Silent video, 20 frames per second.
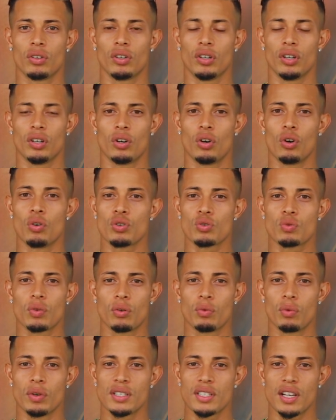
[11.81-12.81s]
uh, always
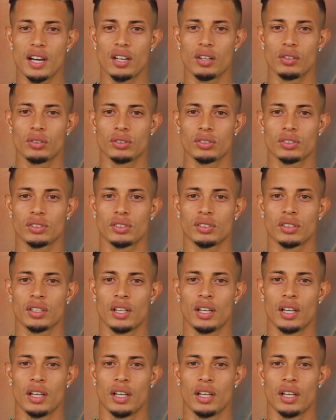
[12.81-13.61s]
want to win titles.